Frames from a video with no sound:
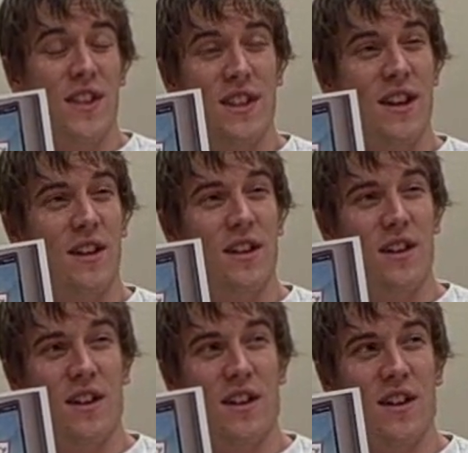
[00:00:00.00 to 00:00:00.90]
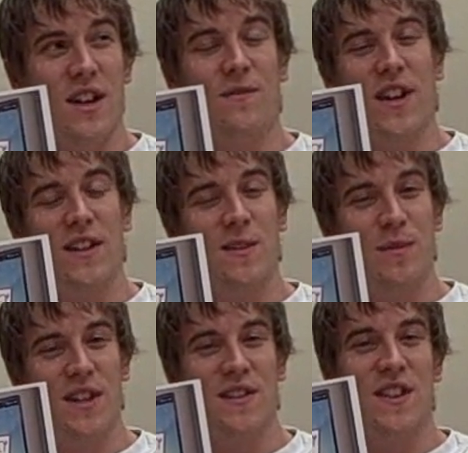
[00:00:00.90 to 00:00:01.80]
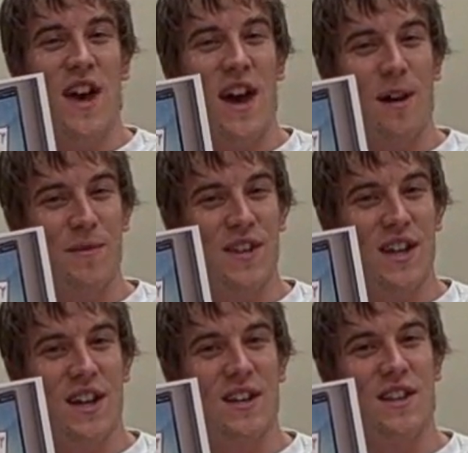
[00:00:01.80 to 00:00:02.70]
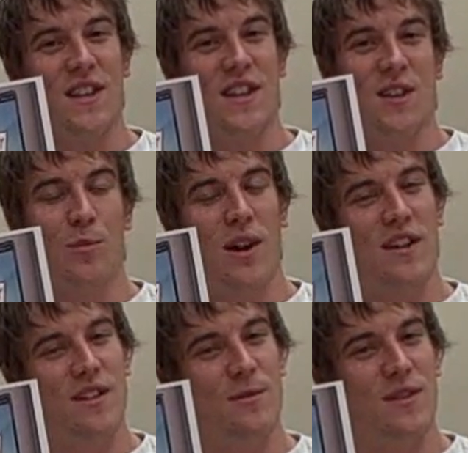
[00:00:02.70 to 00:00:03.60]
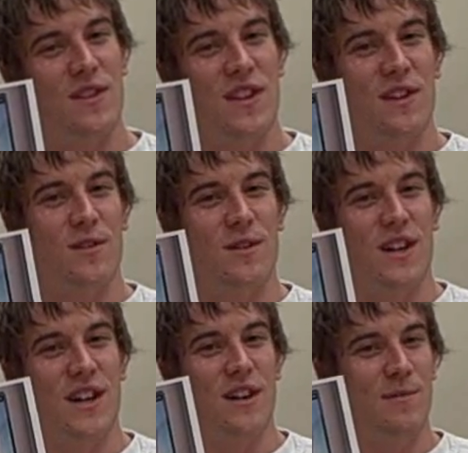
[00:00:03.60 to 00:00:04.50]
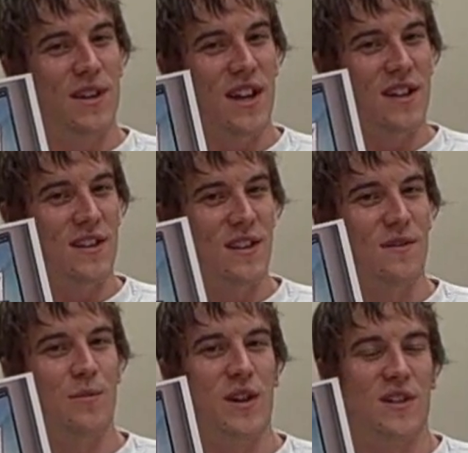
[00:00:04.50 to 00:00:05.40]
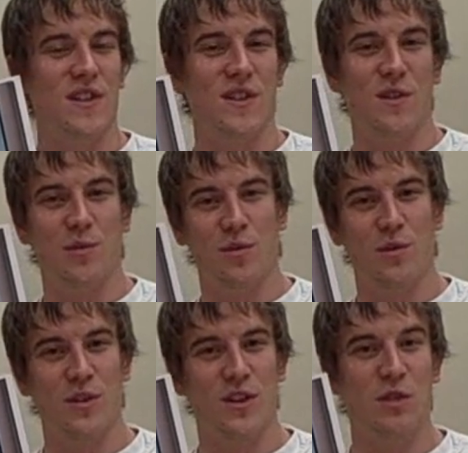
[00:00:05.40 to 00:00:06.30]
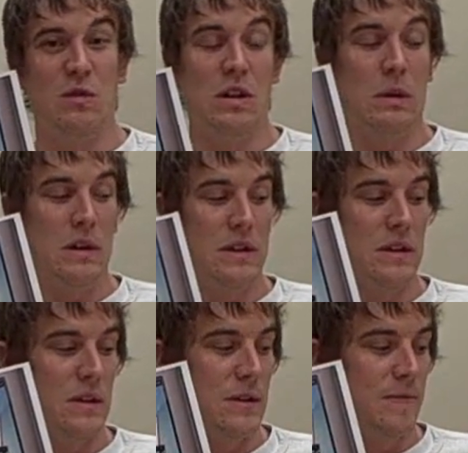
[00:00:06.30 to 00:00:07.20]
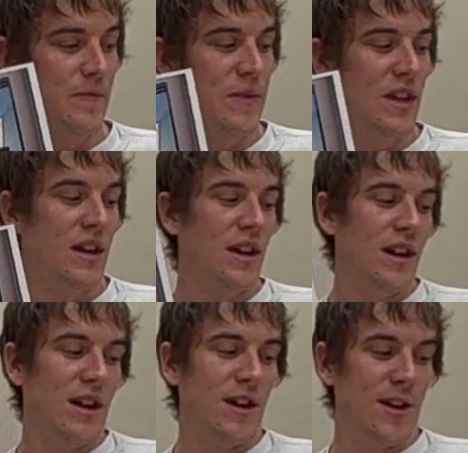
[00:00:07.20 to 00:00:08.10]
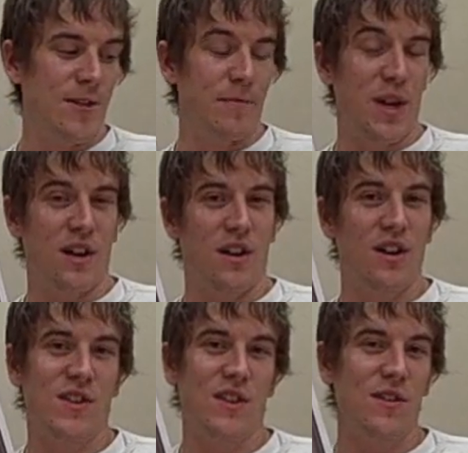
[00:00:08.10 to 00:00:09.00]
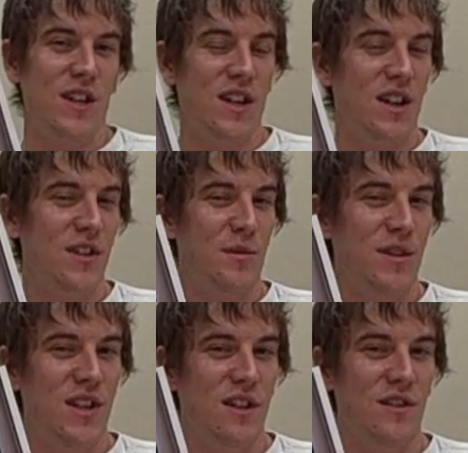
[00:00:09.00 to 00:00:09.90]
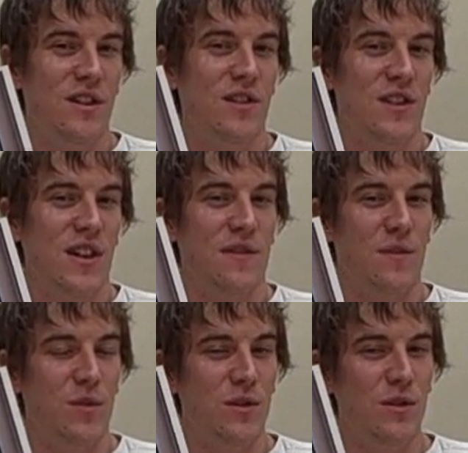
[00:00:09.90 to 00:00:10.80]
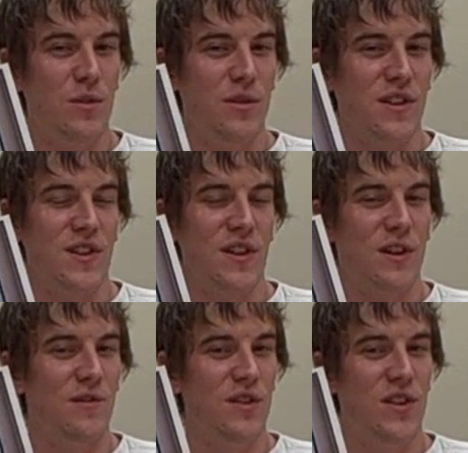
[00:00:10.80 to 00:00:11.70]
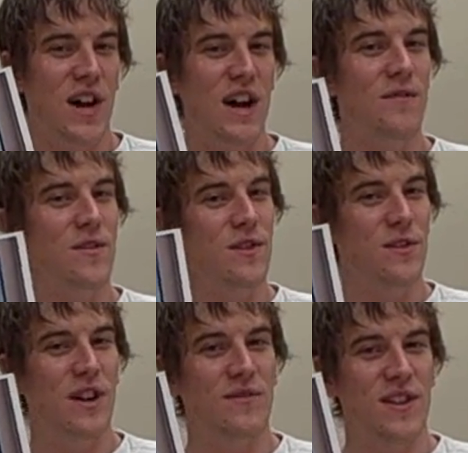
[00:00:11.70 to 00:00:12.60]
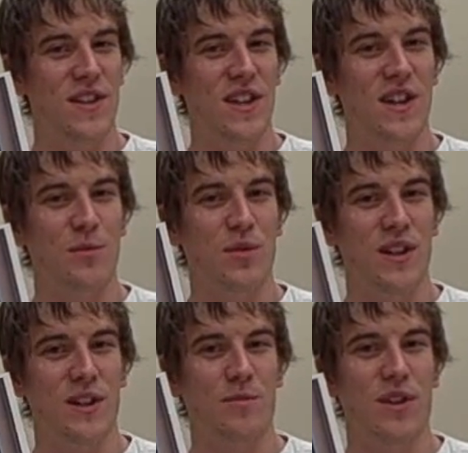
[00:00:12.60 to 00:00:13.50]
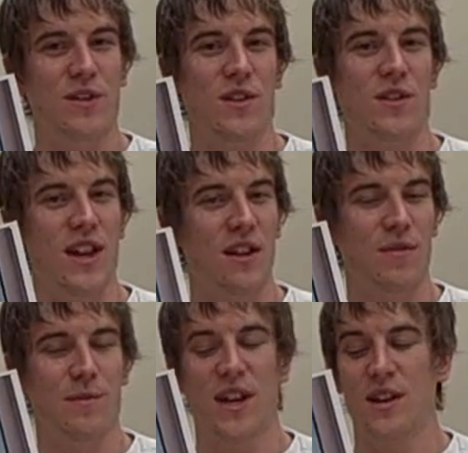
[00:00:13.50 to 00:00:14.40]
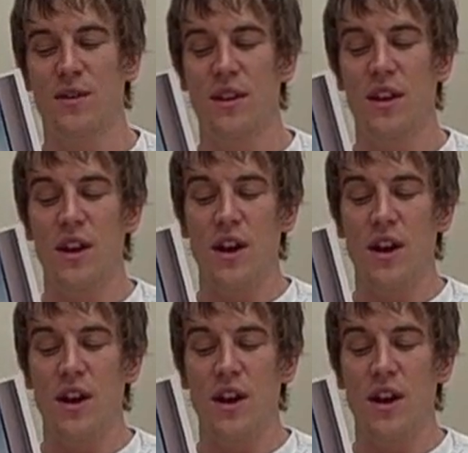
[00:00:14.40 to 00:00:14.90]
the advancements, the apps, that kind of thing. You probably wouldn't see a whole lot of updates if Barnes & Noble were to go under. Also, to get other materials like from Google Books and Overdrive, you do have to sync up with a computer. They haven't made it